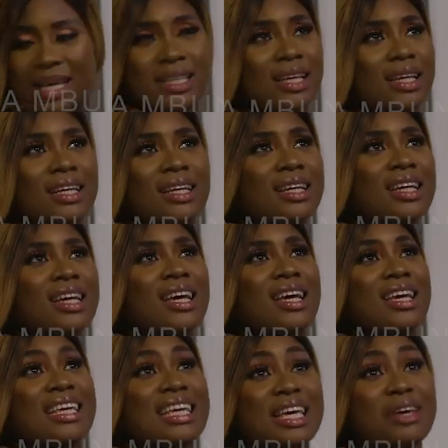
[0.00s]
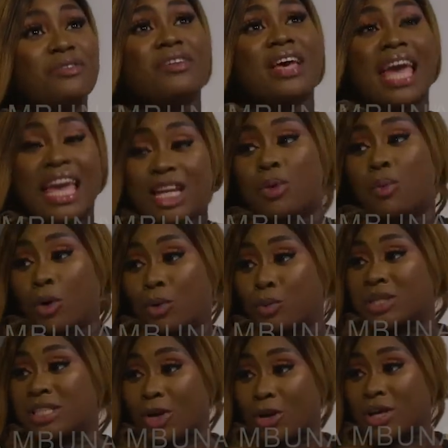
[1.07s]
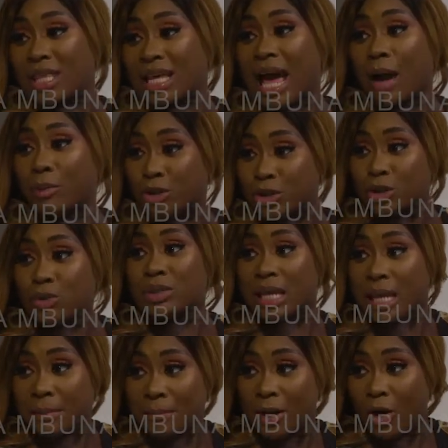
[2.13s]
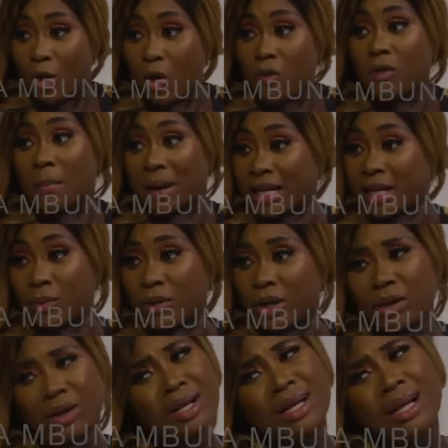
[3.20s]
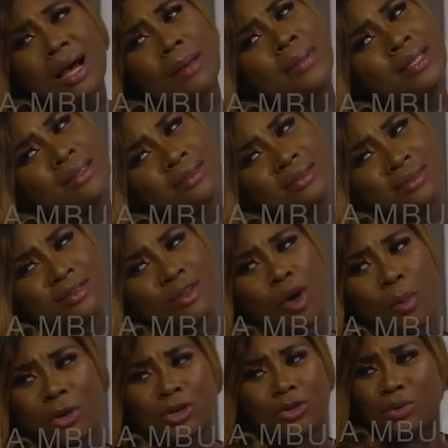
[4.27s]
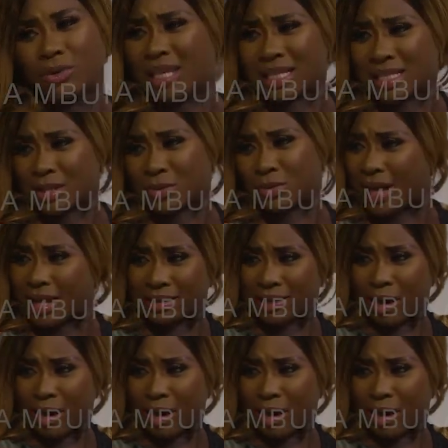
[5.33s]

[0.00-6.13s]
Like, if anyone would tell you that I would choose him over my career, I mean, come on, you know the answer to that